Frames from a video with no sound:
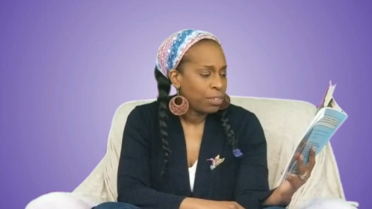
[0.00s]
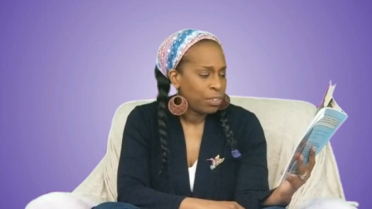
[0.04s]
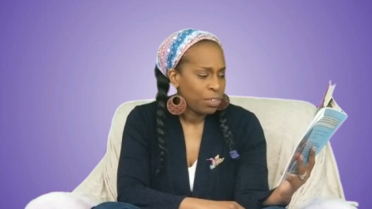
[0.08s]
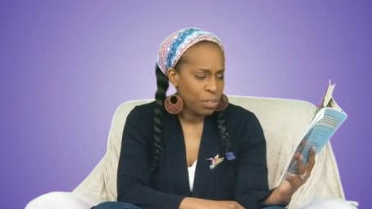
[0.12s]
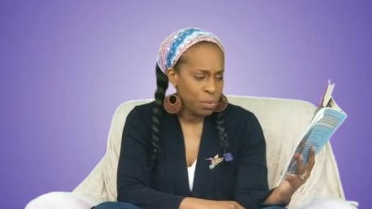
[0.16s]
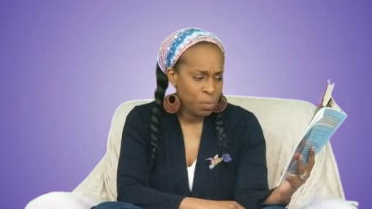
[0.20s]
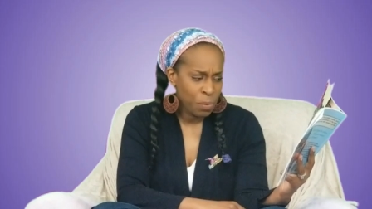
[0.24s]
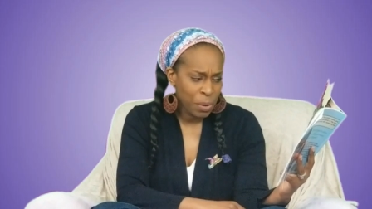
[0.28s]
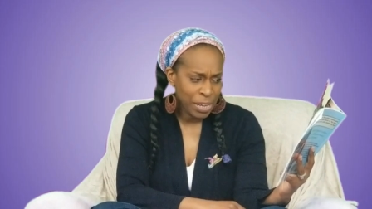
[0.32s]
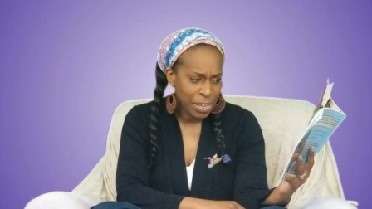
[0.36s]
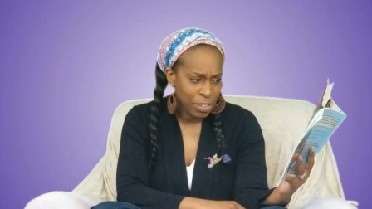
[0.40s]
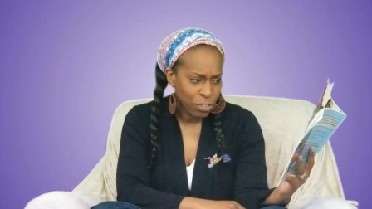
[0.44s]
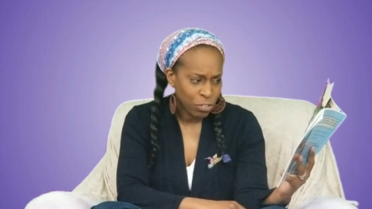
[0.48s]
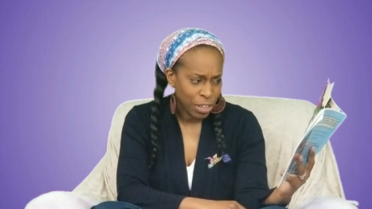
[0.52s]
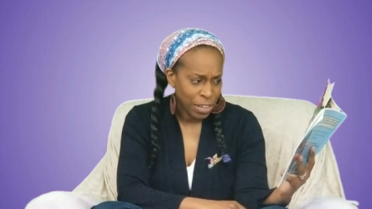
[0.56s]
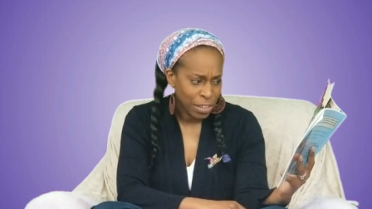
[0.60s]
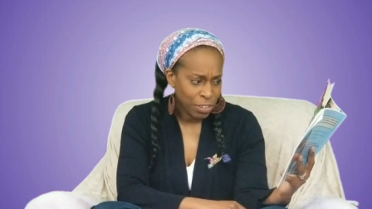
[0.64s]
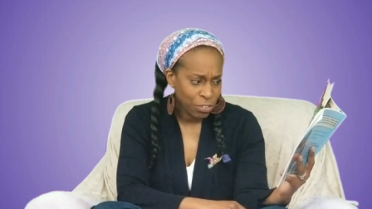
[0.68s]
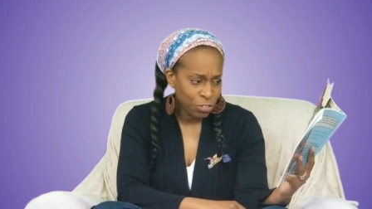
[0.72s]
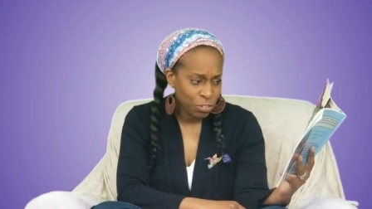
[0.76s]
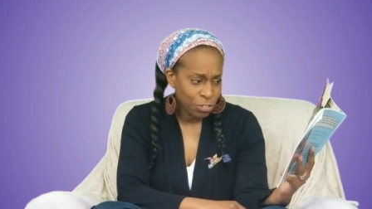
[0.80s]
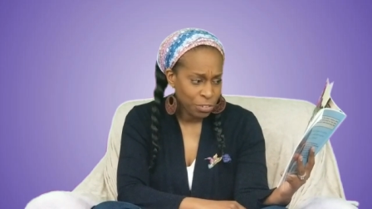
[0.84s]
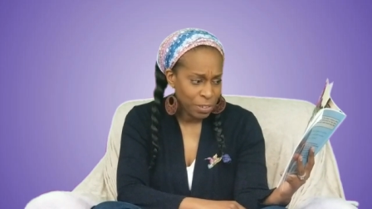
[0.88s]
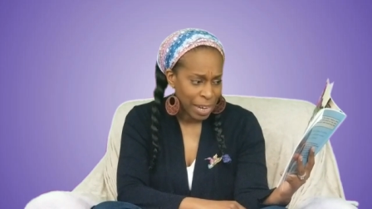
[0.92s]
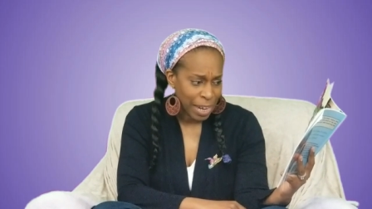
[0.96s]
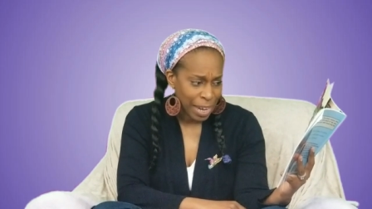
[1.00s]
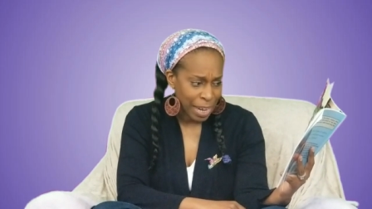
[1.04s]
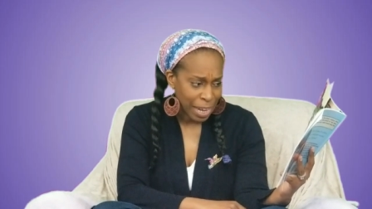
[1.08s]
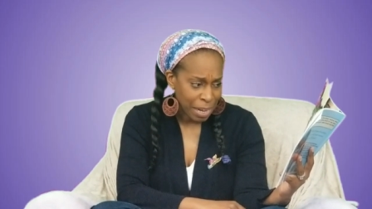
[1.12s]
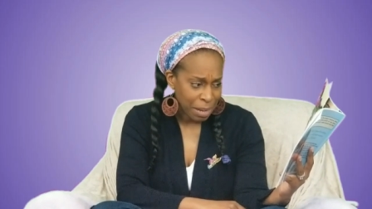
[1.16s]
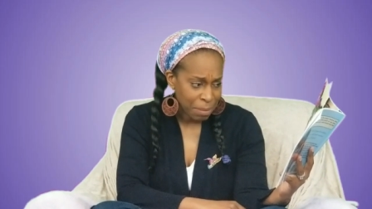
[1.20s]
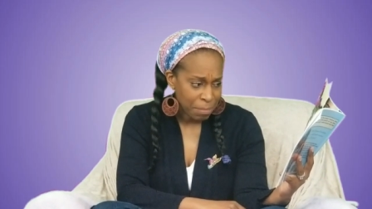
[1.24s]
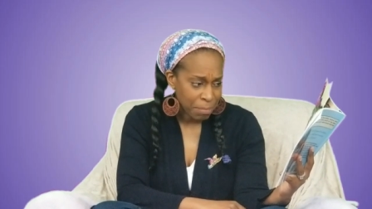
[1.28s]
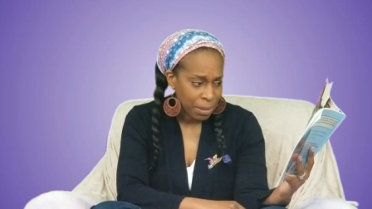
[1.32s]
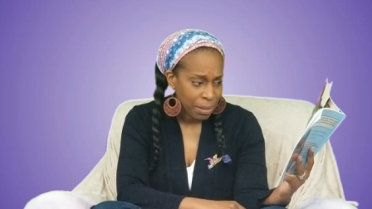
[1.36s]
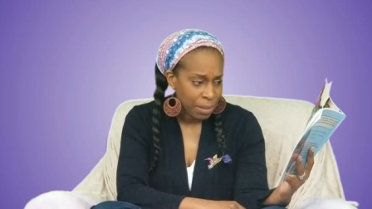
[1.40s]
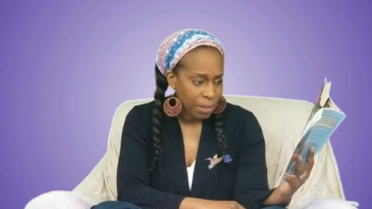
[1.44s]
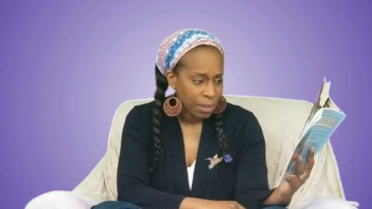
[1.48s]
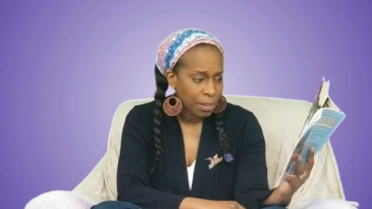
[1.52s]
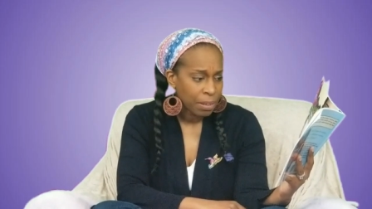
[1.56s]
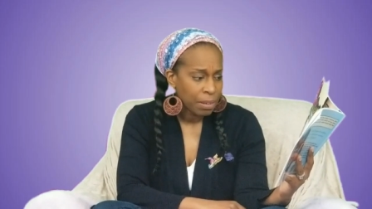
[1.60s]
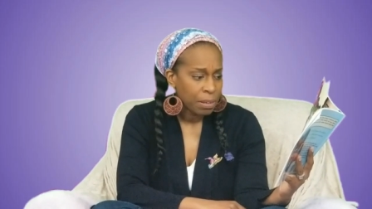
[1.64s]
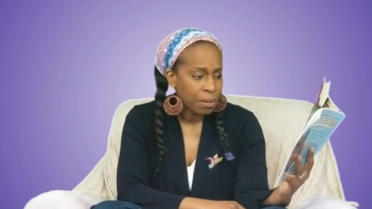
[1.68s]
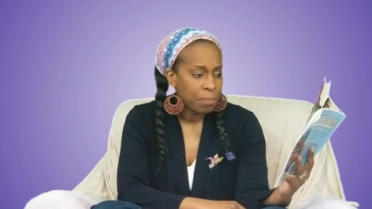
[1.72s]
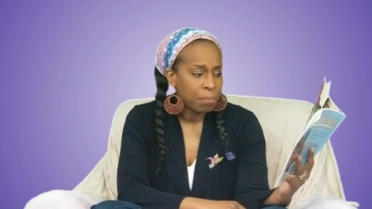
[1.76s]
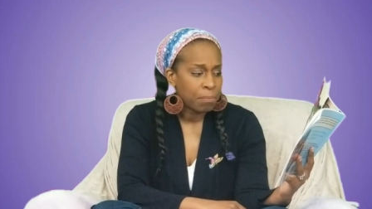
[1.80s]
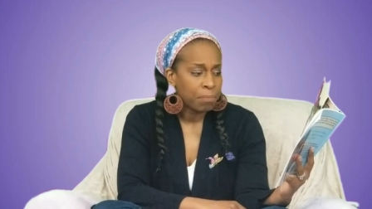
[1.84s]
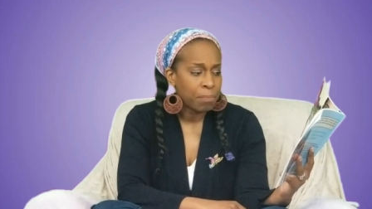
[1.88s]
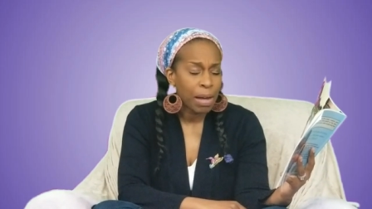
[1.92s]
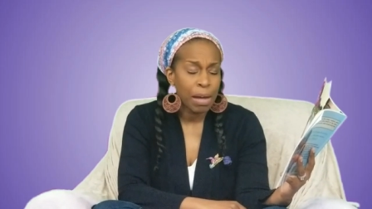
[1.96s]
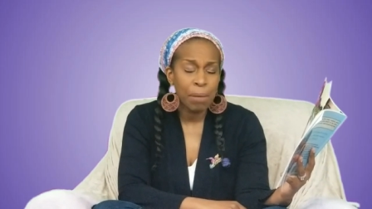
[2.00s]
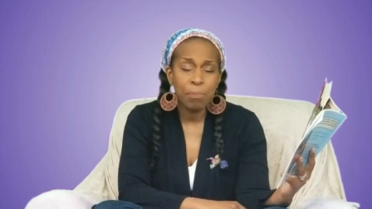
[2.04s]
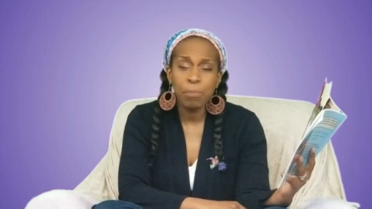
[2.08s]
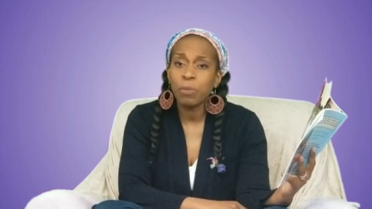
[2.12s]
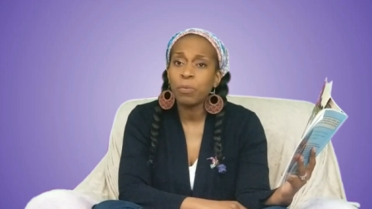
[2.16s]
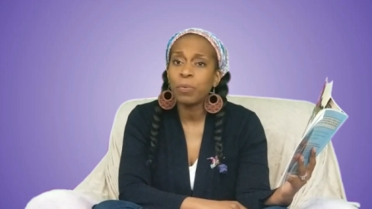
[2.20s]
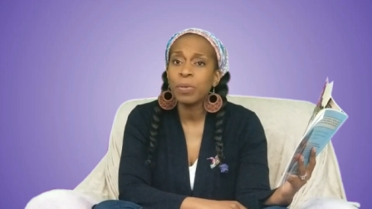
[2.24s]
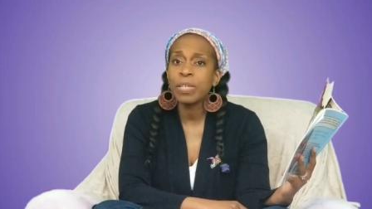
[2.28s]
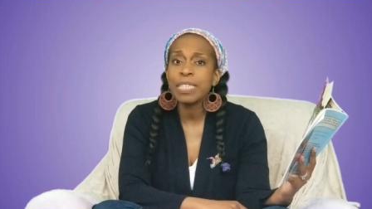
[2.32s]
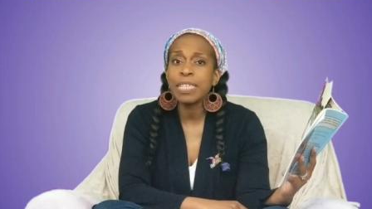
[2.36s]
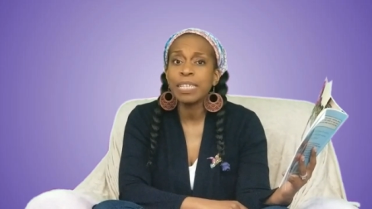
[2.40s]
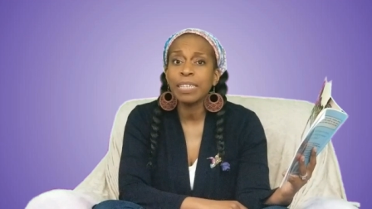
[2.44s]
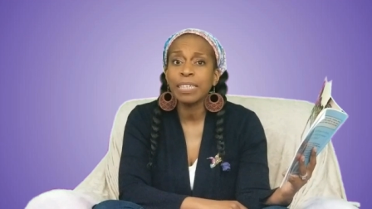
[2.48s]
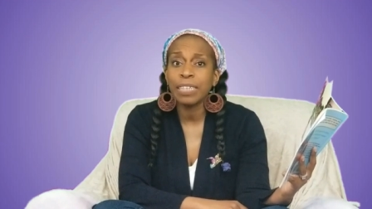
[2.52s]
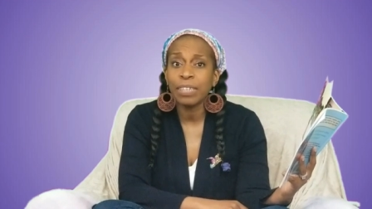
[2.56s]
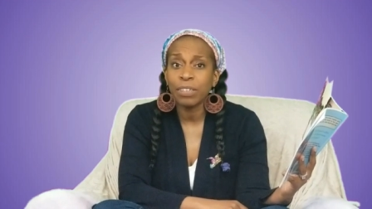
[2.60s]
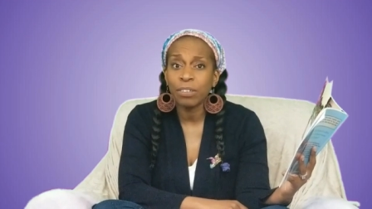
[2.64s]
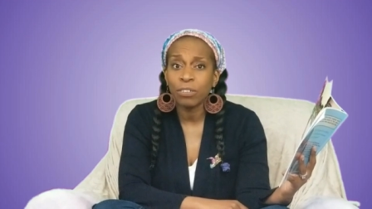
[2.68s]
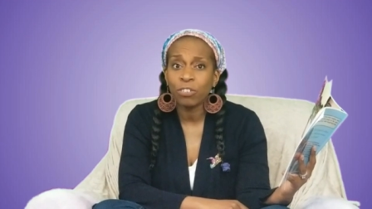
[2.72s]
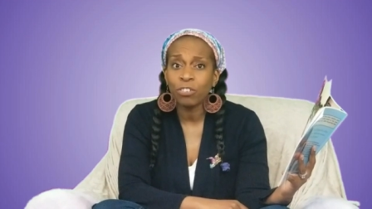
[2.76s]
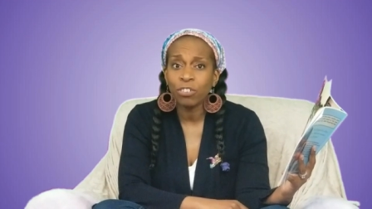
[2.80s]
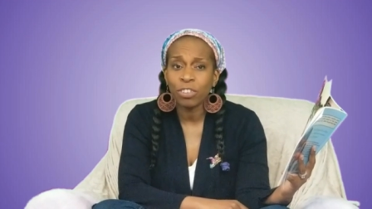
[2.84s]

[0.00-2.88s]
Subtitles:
You want to change your name? Mama was a little